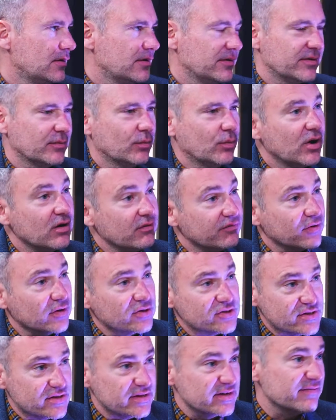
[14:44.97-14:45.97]
the
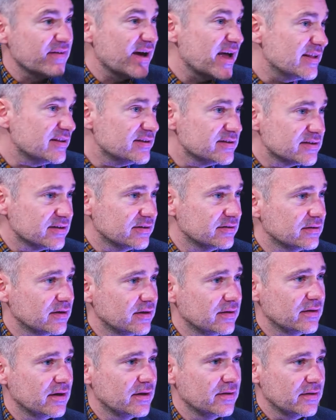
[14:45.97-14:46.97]
workflows and the events and
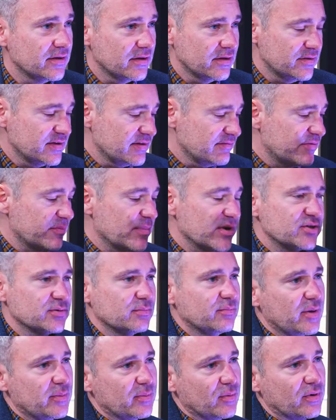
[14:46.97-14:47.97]
the information
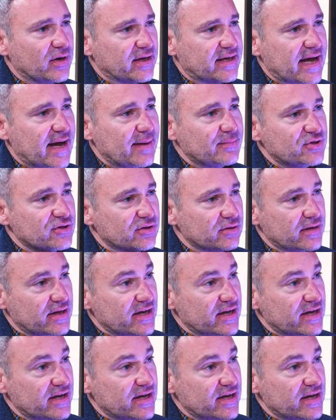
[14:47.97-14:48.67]
people want to capture